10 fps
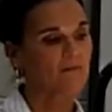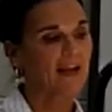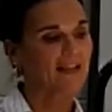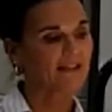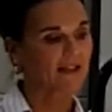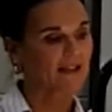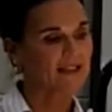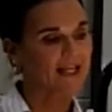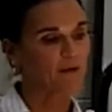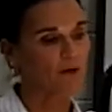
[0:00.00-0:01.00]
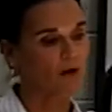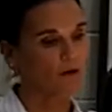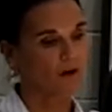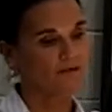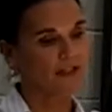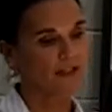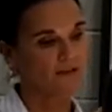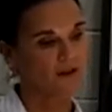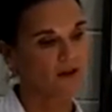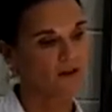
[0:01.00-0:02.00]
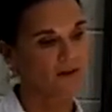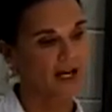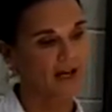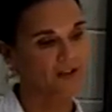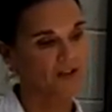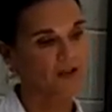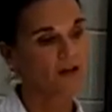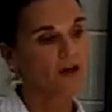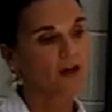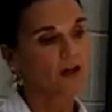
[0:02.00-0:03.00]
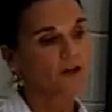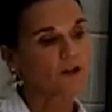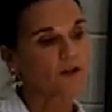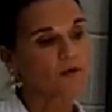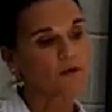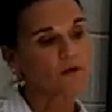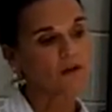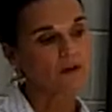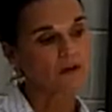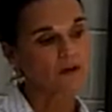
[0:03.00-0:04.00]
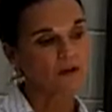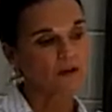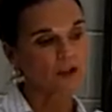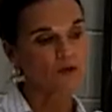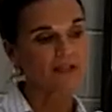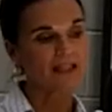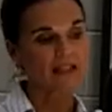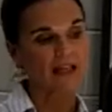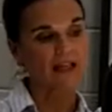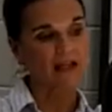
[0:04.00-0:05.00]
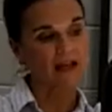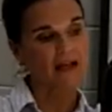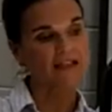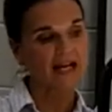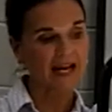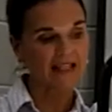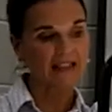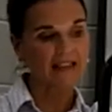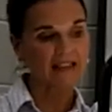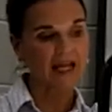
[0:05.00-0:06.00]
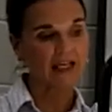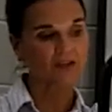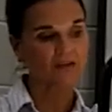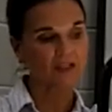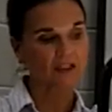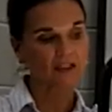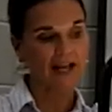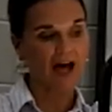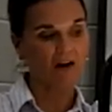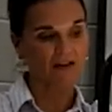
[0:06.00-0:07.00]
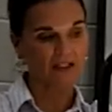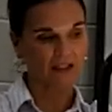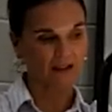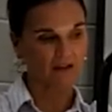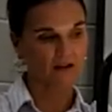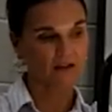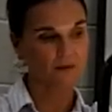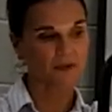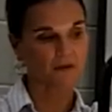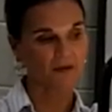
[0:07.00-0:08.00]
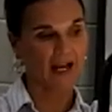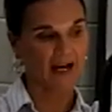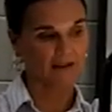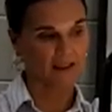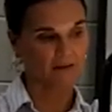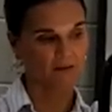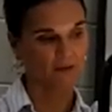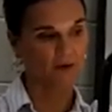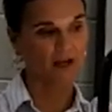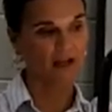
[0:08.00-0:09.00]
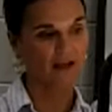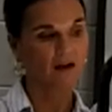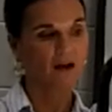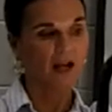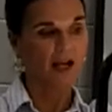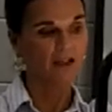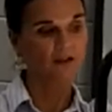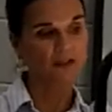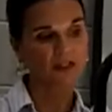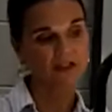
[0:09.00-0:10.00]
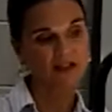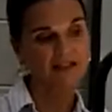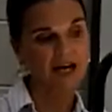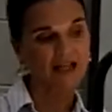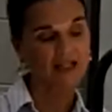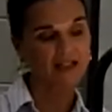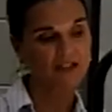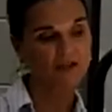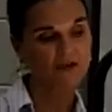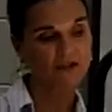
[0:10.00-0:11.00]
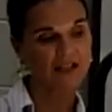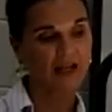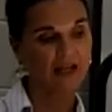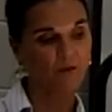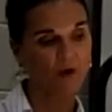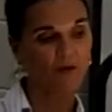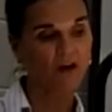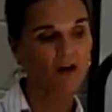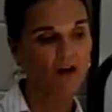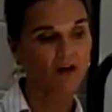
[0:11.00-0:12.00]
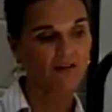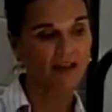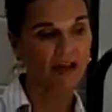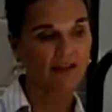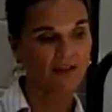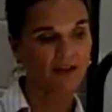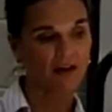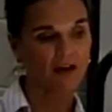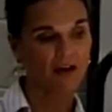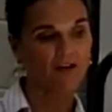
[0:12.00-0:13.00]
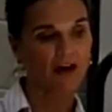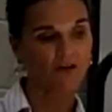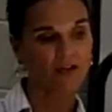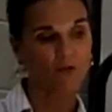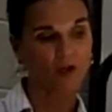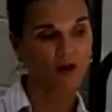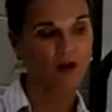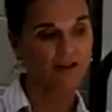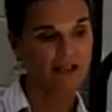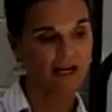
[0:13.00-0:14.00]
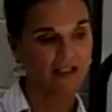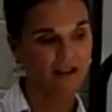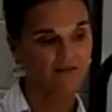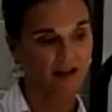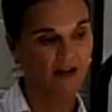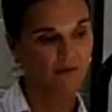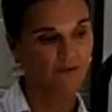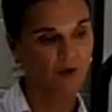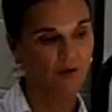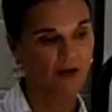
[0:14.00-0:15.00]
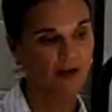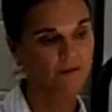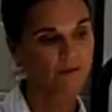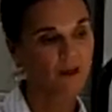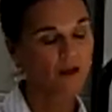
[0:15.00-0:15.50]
basic demo of the Diels-Alder reaction. You need a diene and you need an alkene to be reacting, okay? And you need a diene usually and what we call the other alkene we call a dienephile, all right?